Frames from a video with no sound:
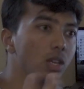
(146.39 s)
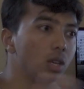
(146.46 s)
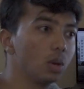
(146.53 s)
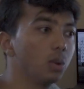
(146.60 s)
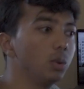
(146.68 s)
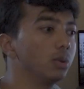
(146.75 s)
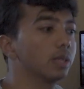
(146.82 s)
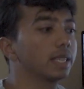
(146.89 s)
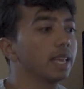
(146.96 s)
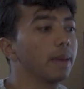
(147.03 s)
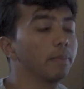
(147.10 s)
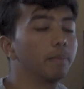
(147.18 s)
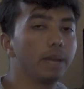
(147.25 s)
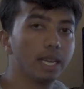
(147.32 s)
use
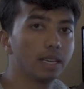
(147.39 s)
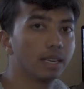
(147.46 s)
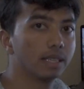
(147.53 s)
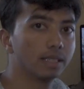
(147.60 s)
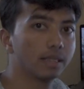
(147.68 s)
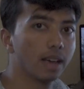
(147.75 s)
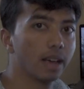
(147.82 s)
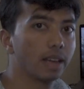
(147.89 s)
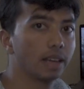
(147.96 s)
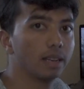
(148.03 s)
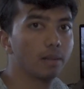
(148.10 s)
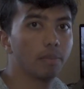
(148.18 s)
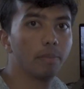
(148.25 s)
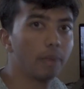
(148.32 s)
a Peak
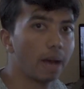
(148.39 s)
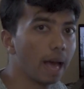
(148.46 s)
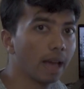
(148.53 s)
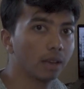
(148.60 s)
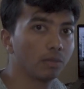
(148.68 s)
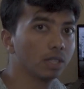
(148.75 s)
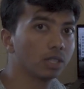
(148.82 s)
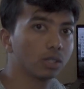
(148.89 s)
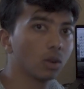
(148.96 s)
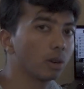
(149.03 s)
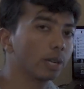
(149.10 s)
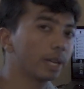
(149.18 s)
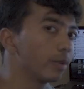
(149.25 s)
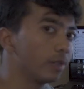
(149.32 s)
Design bag which is
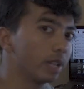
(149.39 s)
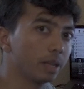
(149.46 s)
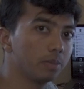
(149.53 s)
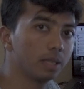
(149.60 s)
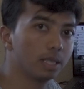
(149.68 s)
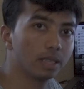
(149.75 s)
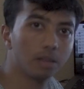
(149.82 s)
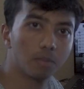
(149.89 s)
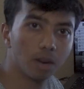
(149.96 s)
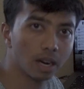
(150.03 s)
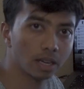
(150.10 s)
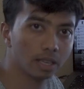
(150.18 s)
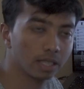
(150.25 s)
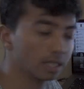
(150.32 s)
already available in the
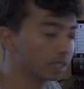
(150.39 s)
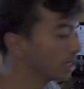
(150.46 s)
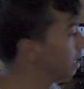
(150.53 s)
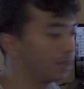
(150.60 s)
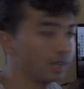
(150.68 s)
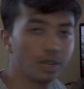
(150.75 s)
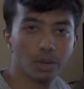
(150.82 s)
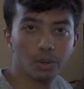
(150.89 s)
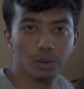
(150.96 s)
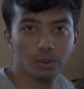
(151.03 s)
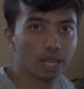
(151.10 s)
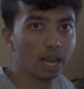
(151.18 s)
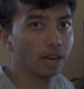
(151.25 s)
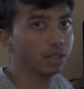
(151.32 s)
market
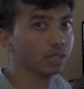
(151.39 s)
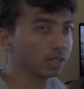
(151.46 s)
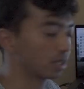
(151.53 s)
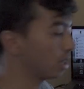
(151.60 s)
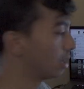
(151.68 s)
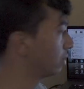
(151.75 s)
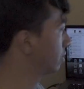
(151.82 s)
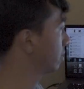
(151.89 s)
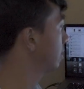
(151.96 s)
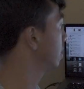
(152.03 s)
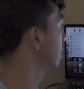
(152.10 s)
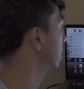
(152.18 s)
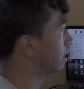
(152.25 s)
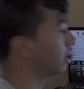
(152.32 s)
to carry your stuff.
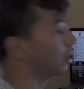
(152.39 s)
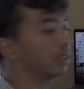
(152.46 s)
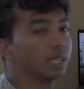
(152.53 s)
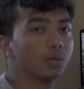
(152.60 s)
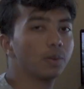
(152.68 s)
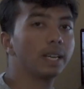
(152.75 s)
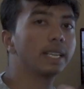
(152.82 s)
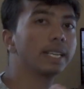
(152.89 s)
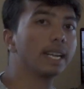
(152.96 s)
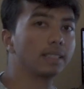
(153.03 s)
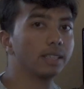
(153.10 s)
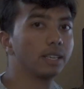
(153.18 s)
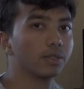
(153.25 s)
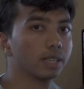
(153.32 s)
So now this is where it
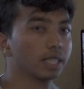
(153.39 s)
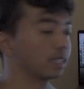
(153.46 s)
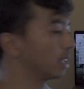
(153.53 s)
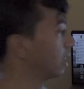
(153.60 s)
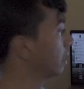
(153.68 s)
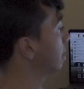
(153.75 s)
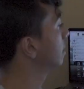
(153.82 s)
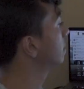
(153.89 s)
gets interesting.